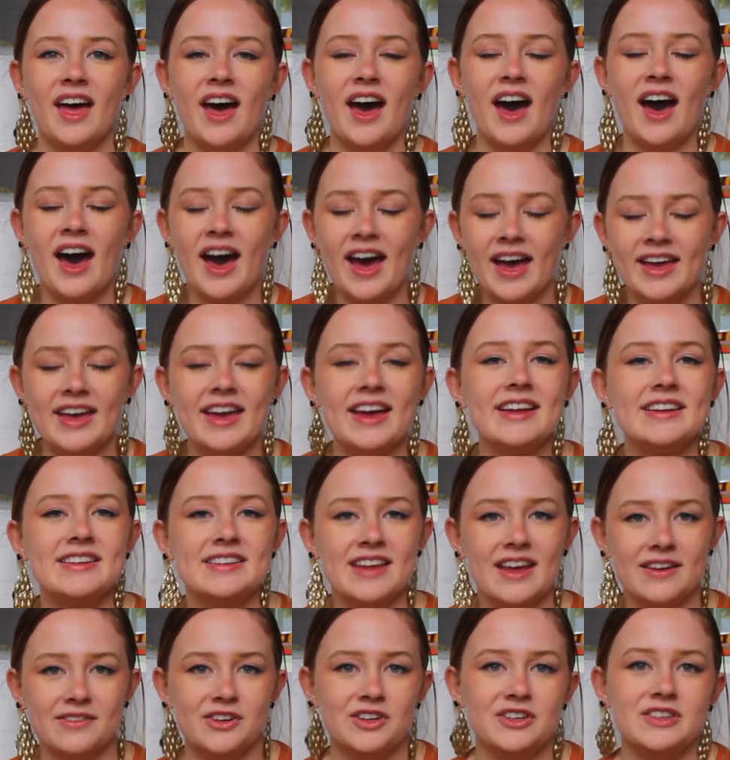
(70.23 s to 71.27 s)
I had
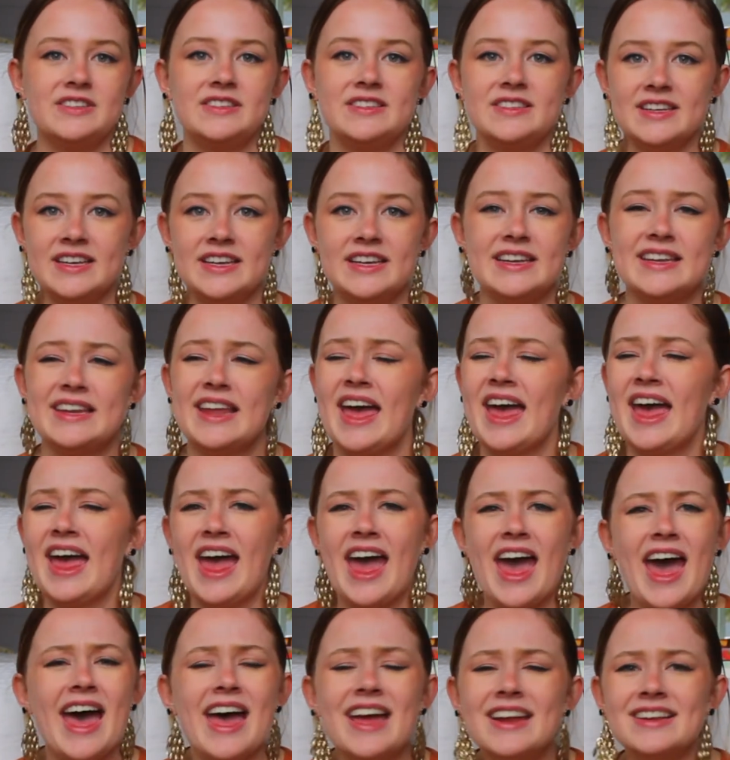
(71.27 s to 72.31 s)
never seen
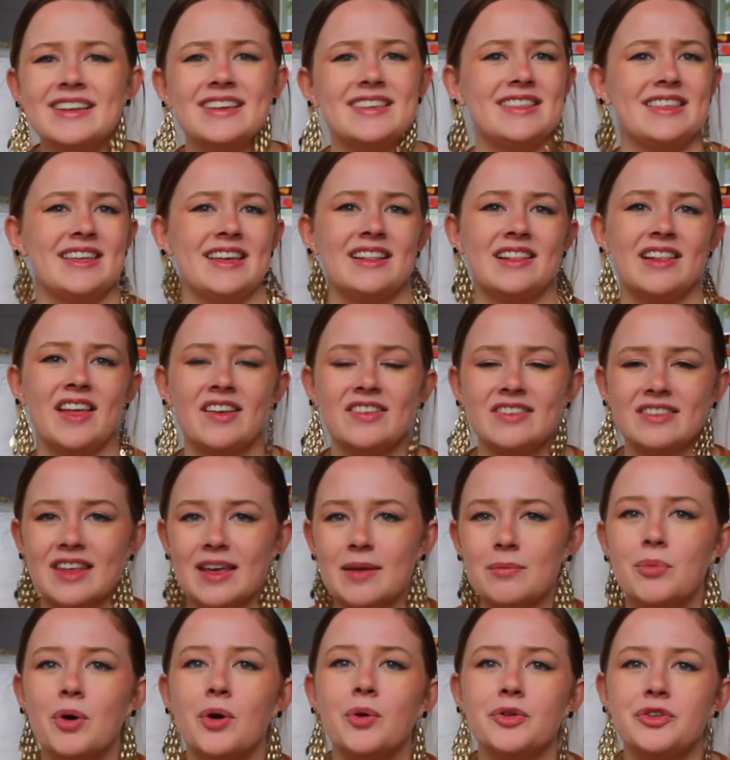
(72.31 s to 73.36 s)
anything like slam
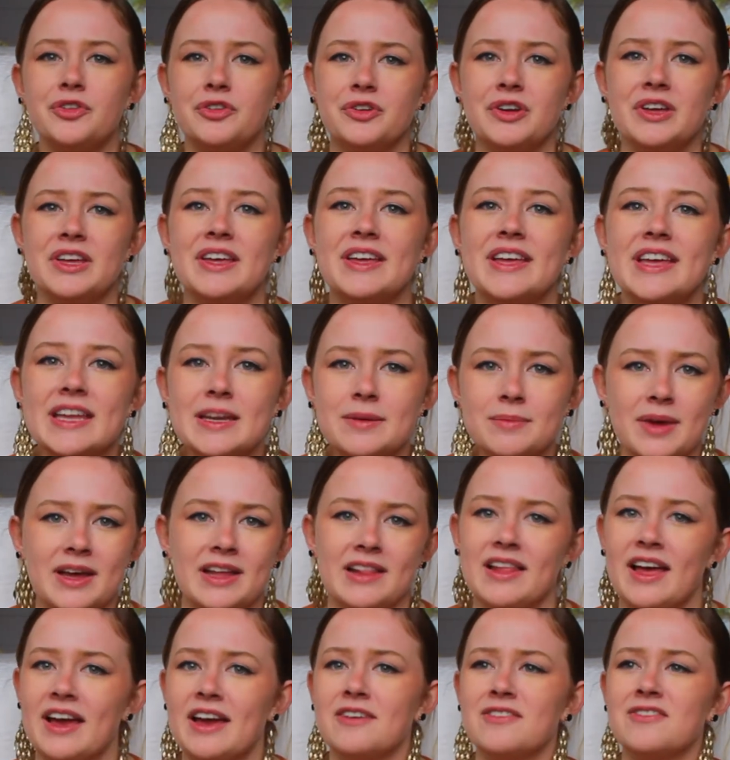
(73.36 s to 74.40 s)
poetry in my
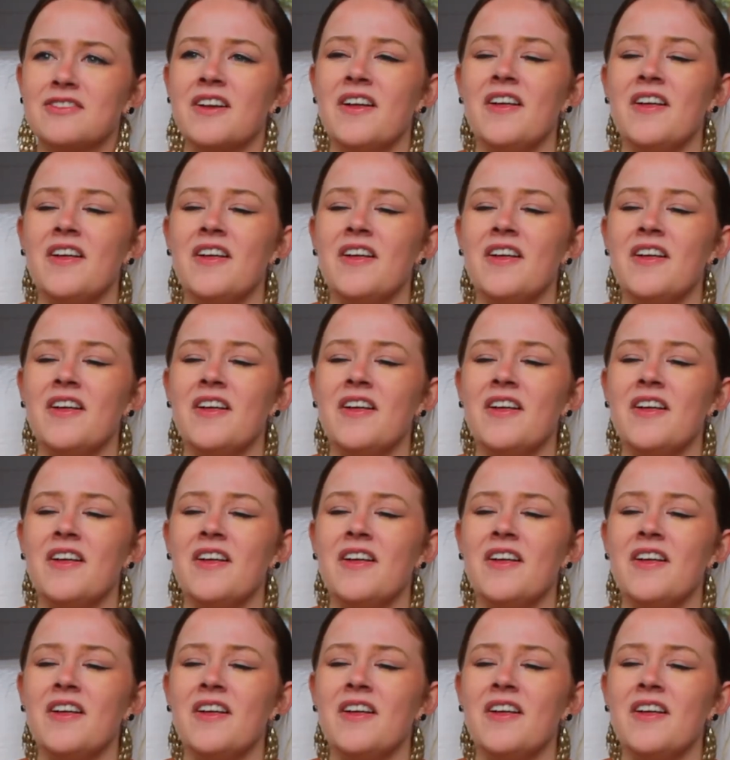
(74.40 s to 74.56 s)
life,